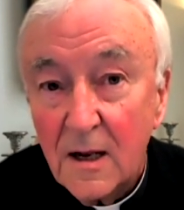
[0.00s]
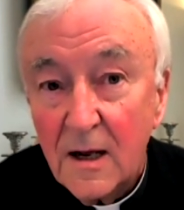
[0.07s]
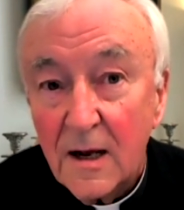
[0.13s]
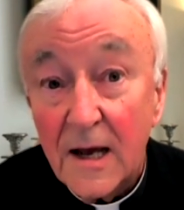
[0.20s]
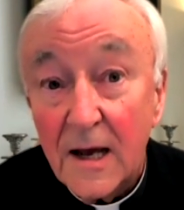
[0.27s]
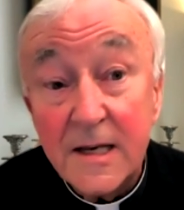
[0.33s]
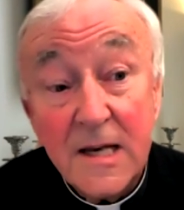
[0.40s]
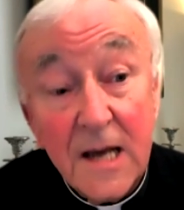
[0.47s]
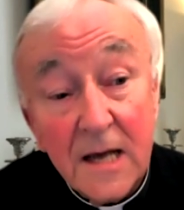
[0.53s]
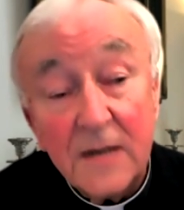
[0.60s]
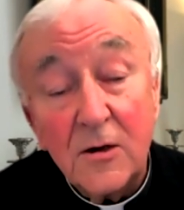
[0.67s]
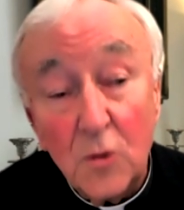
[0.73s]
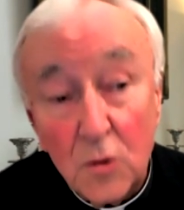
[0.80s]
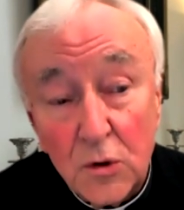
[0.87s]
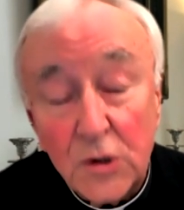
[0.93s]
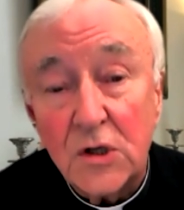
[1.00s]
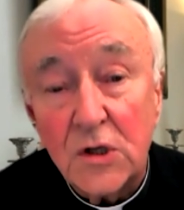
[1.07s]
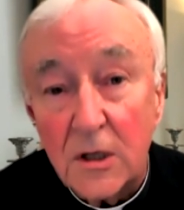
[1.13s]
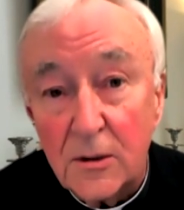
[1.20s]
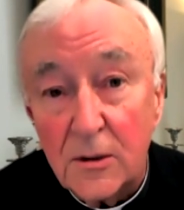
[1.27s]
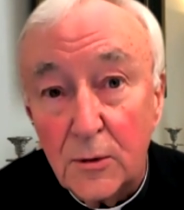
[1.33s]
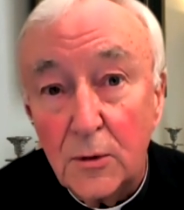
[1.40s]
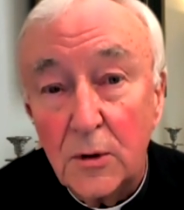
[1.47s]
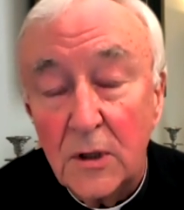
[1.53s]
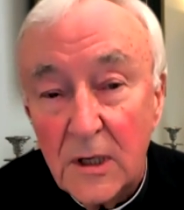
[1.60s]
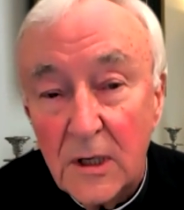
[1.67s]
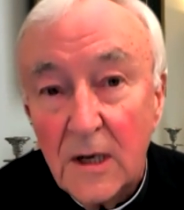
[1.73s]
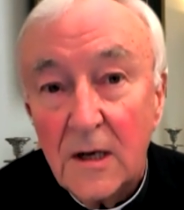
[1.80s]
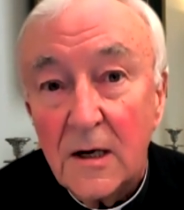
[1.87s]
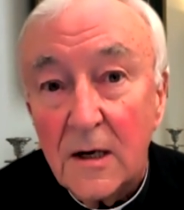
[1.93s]
And yet also
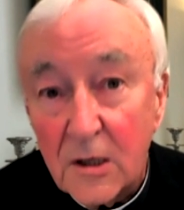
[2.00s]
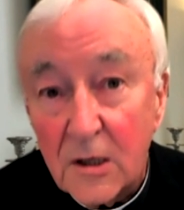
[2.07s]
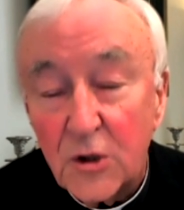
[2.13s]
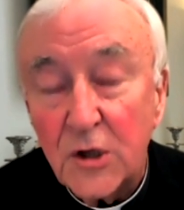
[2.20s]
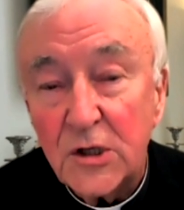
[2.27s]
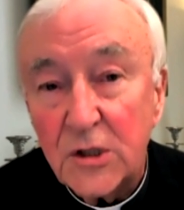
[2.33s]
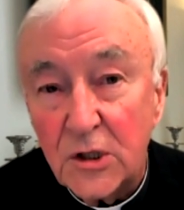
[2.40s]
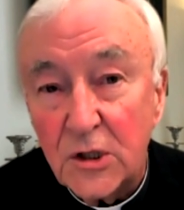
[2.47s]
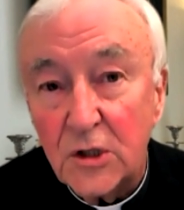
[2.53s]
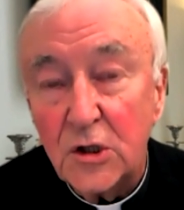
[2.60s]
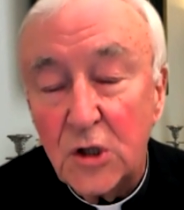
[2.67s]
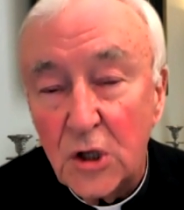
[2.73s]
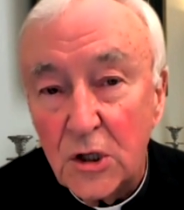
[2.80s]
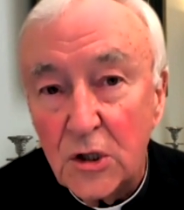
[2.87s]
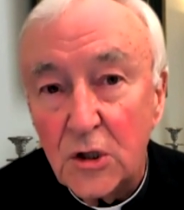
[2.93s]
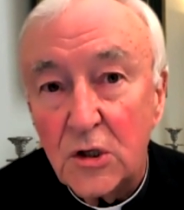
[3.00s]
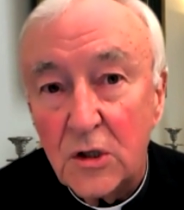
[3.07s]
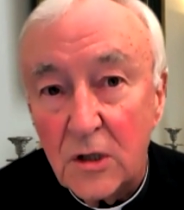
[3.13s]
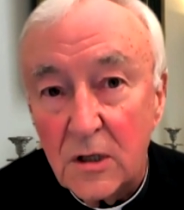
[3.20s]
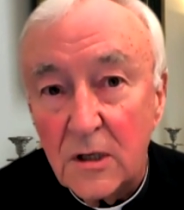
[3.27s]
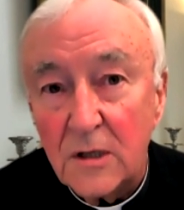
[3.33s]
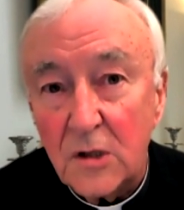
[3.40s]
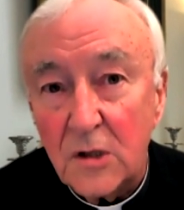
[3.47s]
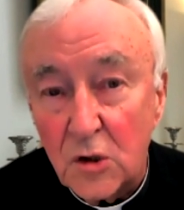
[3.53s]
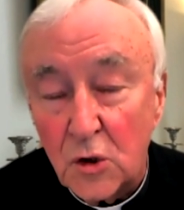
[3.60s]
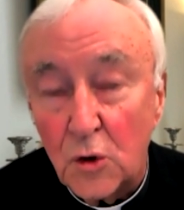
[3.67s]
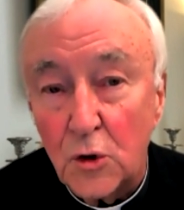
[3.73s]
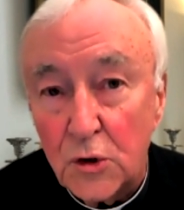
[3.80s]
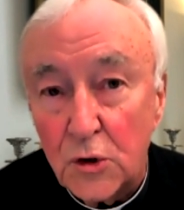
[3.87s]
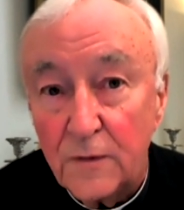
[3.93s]
a Christian church is a
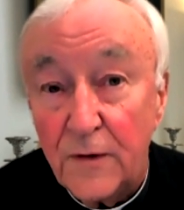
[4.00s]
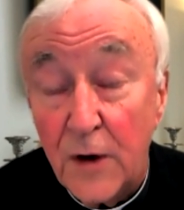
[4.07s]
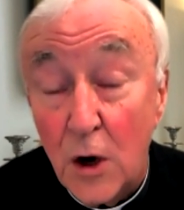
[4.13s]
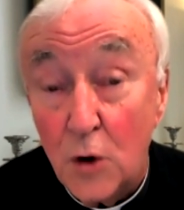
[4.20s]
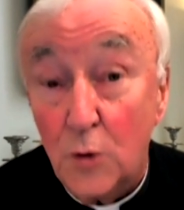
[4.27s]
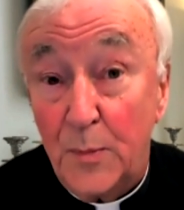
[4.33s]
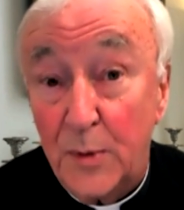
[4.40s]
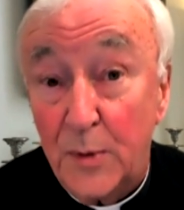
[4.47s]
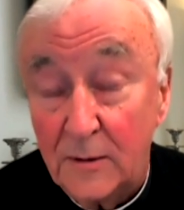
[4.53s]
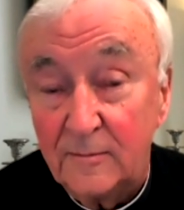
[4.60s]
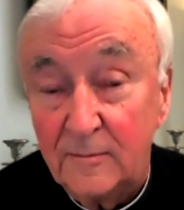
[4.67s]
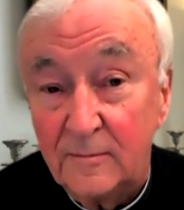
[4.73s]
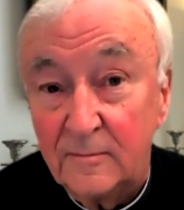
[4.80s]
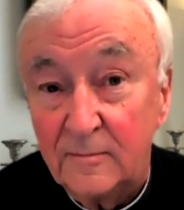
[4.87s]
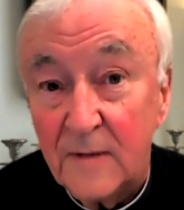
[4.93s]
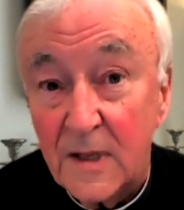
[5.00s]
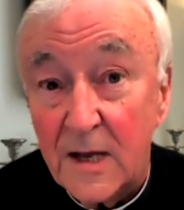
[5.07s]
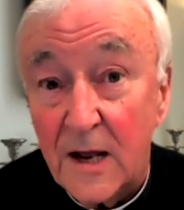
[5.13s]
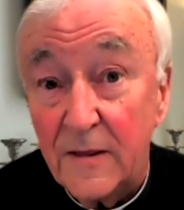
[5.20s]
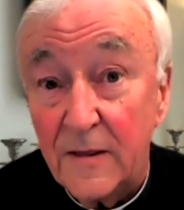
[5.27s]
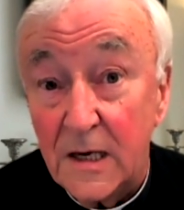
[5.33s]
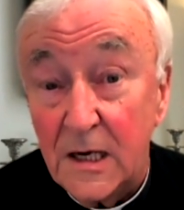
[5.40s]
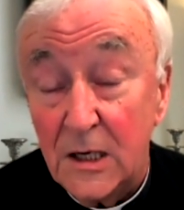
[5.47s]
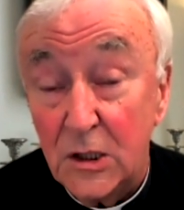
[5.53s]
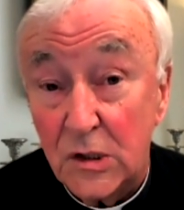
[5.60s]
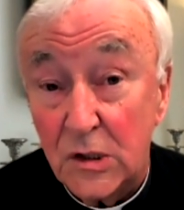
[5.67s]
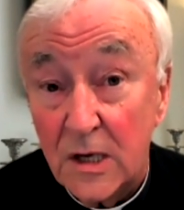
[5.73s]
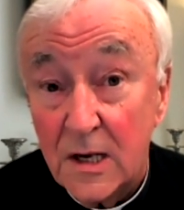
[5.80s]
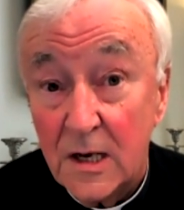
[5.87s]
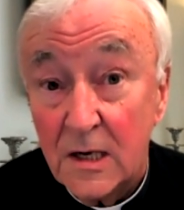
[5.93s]
source of hope that
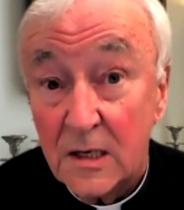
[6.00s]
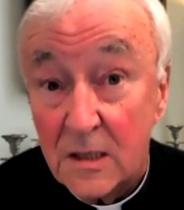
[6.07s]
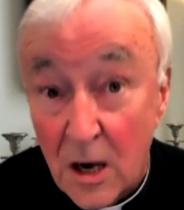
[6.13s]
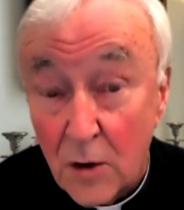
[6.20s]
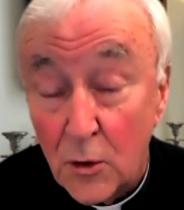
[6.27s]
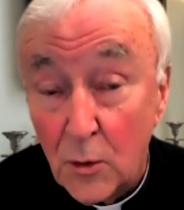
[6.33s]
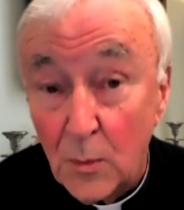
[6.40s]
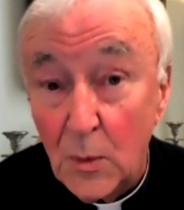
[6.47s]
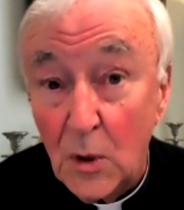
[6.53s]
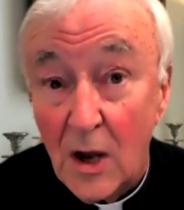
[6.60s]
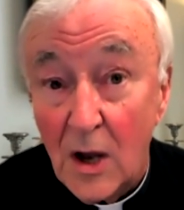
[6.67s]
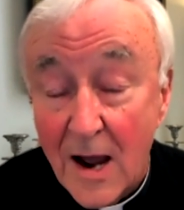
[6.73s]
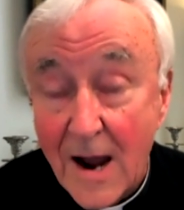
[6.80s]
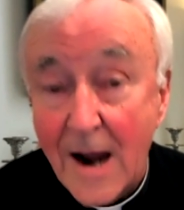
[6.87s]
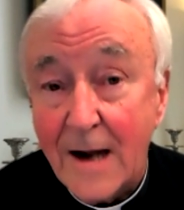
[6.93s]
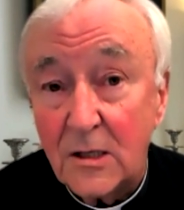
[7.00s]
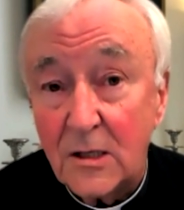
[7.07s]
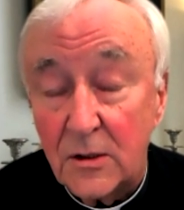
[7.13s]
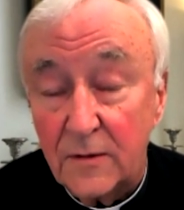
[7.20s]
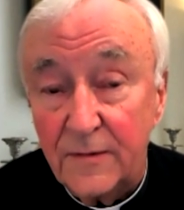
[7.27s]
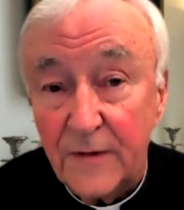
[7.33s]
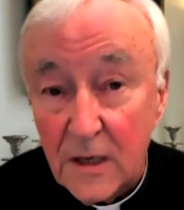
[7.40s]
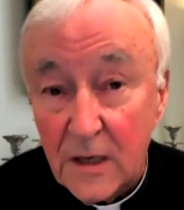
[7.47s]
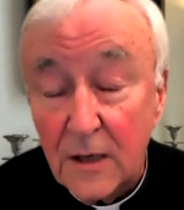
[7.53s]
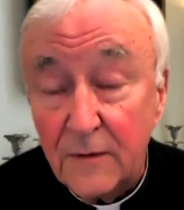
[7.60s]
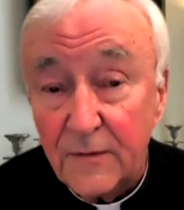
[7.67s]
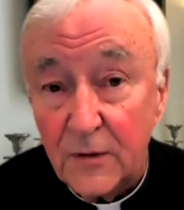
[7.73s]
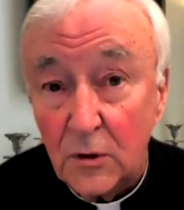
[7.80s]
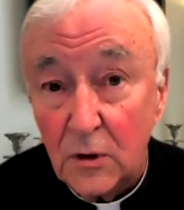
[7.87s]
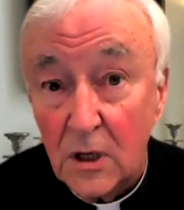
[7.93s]
these terrible acts of
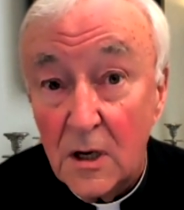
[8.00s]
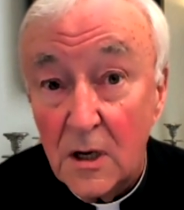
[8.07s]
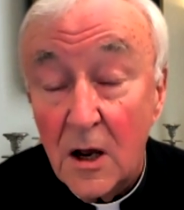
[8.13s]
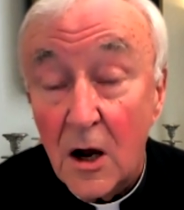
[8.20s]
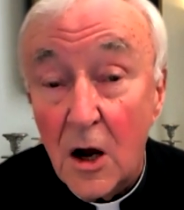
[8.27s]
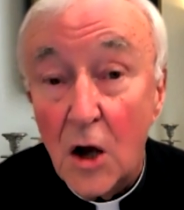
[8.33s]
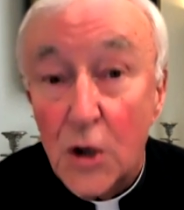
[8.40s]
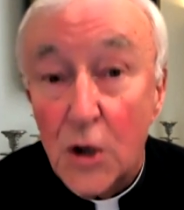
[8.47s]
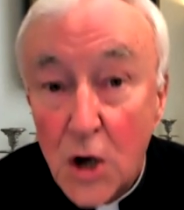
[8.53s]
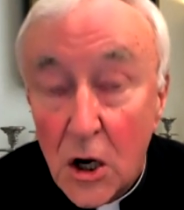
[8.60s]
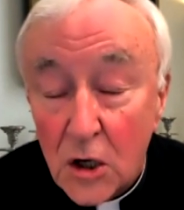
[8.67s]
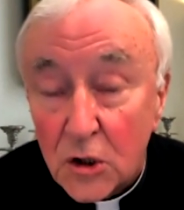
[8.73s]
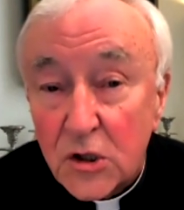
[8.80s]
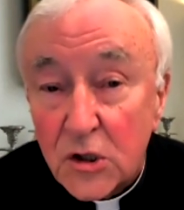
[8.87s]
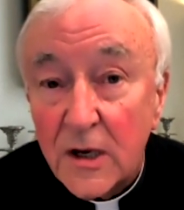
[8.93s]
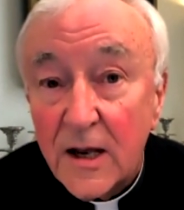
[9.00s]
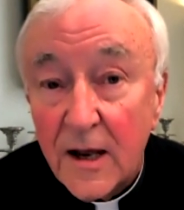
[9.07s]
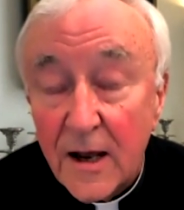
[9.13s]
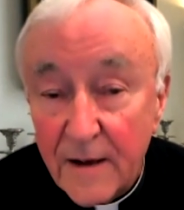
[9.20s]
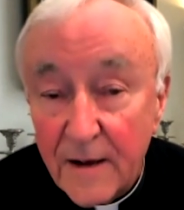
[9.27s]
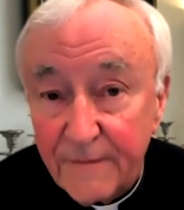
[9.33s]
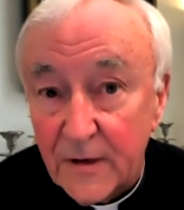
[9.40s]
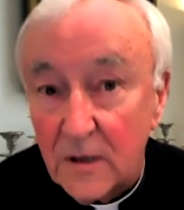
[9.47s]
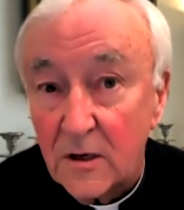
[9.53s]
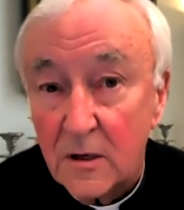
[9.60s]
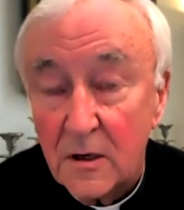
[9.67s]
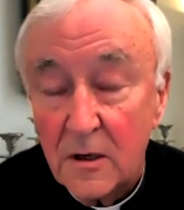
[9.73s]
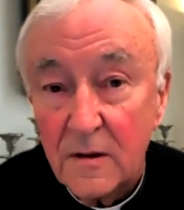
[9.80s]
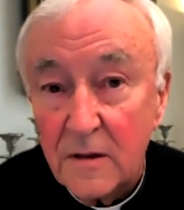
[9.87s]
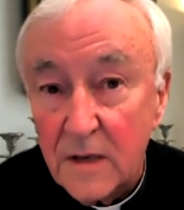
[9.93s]
evil are not ever
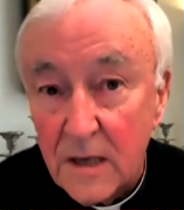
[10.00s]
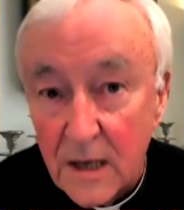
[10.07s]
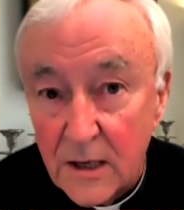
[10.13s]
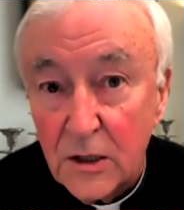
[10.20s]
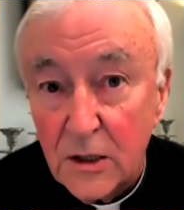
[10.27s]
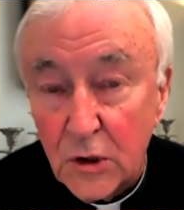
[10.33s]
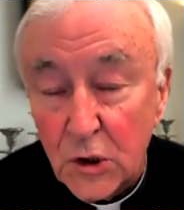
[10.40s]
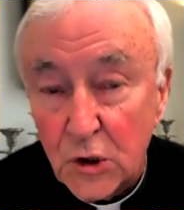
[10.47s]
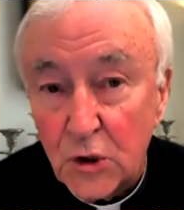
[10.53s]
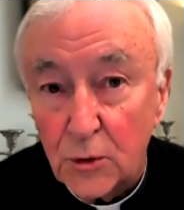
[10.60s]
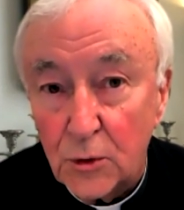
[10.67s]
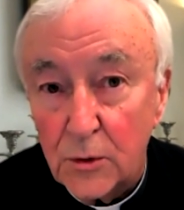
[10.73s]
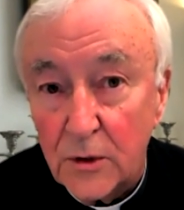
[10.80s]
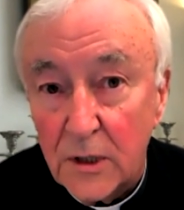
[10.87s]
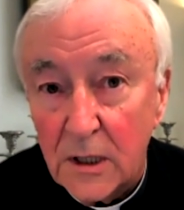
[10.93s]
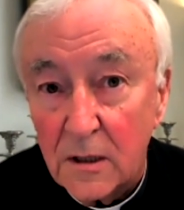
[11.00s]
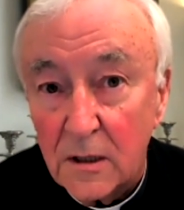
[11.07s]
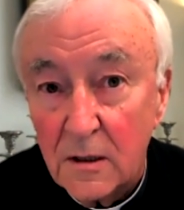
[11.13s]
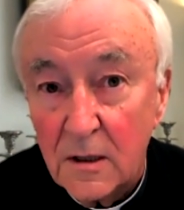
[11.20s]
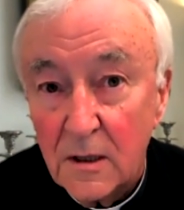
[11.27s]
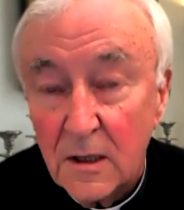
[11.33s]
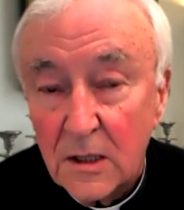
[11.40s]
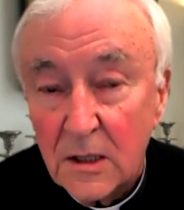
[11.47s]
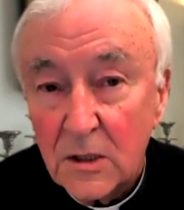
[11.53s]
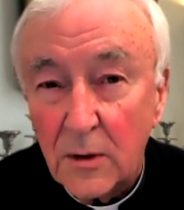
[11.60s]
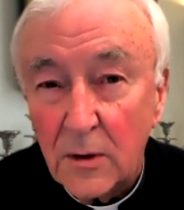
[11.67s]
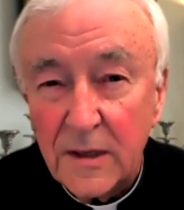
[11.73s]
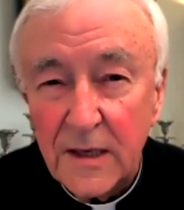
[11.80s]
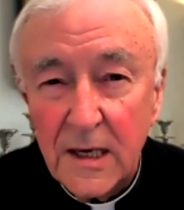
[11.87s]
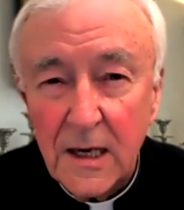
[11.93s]
the end of the story. So I
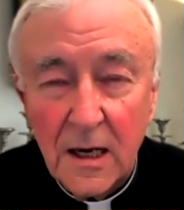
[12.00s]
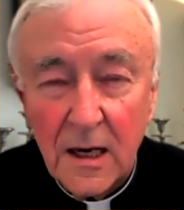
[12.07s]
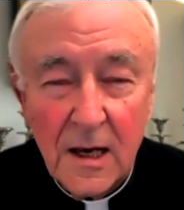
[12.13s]
think